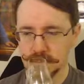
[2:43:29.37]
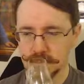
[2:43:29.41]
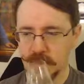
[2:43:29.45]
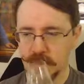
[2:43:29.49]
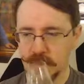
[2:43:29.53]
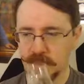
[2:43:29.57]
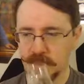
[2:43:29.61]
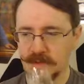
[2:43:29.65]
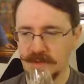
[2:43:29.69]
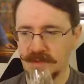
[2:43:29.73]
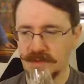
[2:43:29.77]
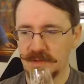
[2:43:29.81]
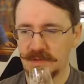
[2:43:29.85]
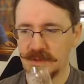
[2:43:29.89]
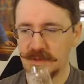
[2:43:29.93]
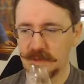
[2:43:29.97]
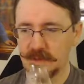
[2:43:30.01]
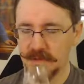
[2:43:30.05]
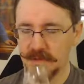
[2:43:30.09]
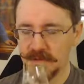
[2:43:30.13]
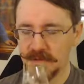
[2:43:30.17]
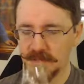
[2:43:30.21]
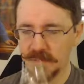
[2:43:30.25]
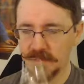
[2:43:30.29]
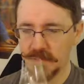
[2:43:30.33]
I'm trying to think
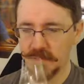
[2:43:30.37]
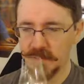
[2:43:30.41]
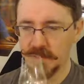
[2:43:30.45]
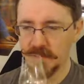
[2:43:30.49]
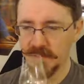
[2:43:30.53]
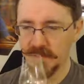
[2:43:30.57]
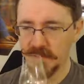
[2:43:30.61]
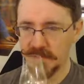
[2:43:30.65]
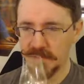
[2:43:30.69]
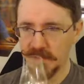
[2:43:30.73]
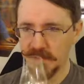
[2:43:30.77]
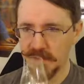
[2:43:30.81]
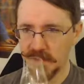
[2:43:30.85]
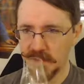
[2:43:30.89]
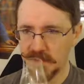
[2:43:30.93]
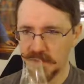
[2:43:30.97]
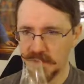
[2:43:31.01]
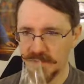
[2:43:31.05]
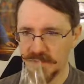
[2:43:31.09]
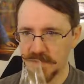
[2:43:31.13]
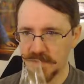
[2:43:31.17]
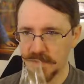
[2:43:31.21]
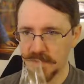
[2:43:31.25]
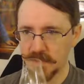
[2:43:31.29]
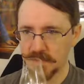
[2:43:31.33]
of other songs in there that I
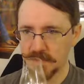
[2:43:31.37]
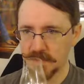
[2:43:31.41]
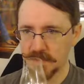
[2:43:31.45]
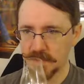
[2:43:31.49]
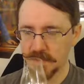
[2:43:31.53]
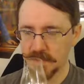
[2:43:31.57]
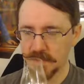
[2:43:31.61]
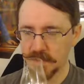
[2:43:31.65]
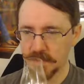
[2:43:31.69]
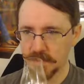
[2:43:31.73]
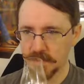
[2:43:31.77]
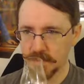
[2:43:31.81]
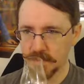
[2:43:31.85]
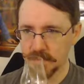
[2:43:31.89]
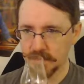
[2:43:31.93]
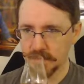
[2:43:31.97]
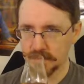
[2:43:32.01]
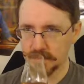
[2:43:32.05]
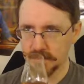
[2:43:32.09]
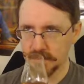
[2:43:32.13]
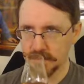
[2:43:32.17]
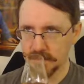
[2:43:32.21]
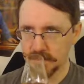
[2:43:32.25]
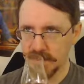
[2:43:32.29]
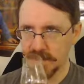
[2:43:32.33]
can sing for...
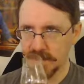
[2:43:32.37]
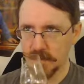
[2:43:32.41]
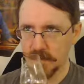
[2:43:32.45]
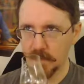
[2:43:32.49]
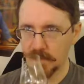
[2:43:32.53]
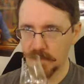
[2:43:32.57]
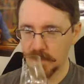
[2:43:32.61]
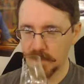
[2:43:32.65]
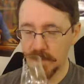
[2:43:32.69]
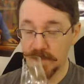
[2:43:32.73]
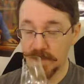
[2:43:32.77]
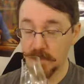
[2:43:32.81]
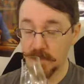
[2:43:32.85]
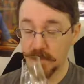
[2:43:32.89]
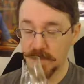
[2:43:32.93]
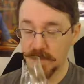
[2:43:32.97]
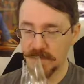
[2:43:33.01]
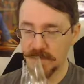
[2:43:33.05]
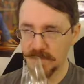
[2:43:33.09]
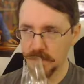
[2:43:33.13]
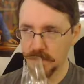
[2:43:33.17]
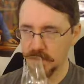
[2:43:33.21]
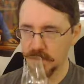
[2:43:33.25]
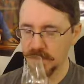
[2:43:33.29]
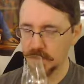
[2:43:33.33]
Any
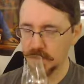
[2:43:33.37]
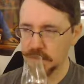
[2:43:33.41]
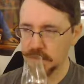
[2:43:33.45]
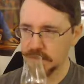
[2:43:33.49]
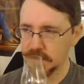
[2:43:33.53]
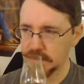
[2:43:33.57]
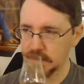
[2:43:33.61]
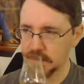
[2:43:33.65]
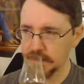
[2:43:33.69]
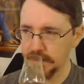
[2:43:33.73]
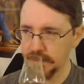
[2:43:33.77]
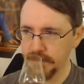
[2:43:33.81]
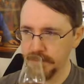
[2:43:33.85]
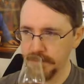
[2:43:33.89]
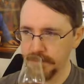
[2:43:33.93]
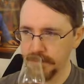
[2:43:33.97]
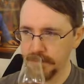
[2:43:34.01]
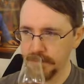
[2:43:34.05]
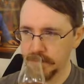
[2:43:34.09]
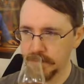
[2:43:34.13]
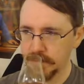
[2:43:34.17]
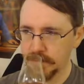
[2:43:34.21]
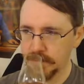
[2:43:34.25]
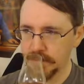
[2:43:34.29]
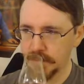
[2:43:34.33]
reason whatsoever.
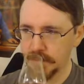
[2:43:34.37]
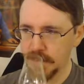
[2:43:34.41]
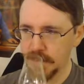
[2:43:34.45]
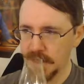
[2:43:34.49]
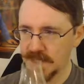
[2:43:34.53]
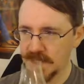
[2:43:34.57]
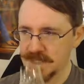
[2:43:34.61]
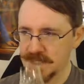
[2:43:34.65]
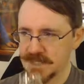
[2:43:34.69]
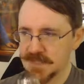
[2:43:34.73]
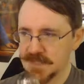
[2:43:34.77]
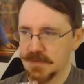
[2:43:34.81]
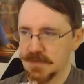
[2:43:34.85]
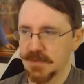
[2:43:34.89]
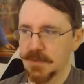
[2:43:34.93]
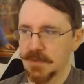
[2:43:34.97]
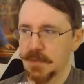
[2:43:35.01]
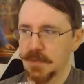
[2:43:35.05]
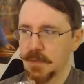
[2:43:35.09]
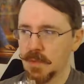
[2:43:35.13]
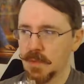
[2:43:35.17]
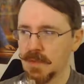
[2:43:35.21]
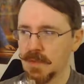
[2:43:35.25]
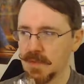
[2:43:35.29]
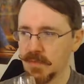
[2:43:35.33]
I just know the
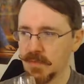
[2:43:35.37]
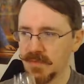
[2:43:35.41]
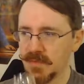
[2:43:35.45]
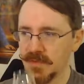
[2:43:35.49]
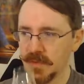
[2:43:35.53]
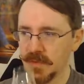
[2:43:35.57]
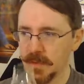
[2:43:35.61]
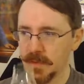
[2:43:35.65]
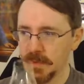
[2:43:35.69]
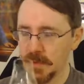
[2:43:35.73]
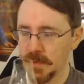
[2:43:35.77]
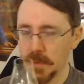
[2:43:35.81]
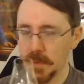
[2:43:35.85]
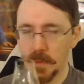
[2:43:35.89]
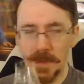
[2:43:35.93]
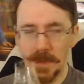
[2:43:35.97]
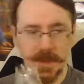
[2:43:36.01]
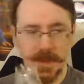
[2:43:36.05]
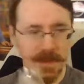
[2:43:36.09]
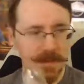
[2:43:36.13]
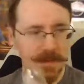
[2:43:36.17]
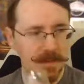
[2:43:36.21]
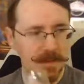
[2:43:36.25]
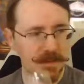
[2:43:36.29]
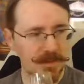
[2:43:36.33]
You're Welcome song. Oh,
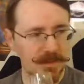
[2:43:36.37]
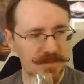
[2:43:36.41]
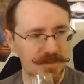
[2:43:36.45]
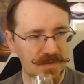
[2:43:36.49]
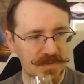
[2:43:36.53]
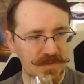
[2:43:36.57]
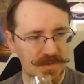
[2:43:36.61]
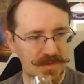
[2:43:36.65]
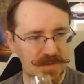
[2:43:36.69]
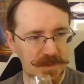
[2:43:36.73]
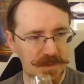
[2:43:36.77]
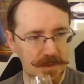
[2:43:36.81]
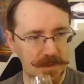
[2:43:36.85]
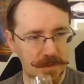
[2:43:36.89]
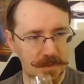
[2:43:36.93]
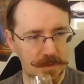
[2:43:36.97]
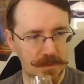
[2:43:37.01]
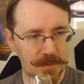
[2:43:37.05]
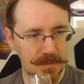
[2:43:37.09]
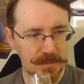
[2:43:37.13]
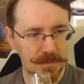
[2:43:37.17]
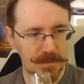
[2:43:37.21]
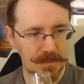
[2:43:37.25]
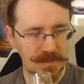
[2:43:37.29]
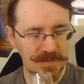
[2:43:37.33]
wait. No, there's the
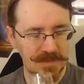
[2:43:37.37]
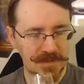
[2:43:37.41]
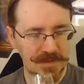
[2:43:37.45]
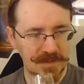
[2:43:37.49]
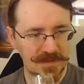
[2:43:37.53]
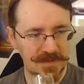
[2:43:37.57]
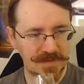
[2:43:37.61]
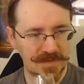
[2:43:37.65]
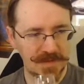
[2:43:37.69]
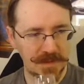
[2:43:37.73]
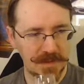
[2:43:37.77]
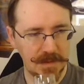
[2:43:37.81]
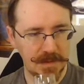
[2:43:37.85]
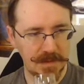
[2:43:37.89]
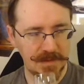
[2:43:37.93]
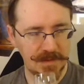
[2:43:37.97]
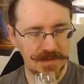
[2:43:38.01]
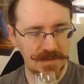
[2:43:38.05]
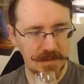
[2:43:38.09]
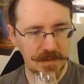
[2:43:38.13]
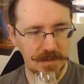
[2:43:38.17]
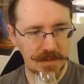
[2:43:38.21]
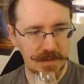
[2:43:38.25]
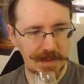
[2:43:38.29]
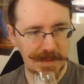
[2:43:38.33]
snail. He's not a snail.
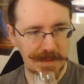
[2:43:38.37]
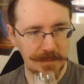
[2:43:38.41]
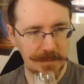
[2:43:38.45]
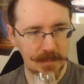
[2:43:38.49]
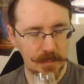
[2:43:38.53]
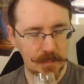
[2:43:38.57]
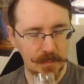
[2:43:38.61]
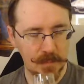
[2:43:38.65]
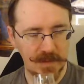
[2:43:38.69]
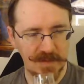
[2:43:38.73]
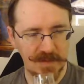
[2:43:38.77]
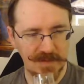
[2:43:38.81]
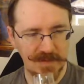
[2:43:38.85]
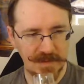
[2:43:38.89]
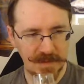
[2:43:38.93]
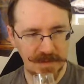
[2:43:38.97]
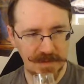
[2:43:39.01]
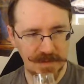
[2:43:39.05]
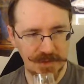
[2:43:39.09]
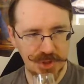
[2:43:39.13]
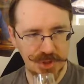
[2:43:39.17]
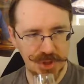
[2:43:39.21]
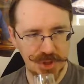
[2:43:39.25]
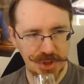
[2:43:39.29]
He's a crab. What is he?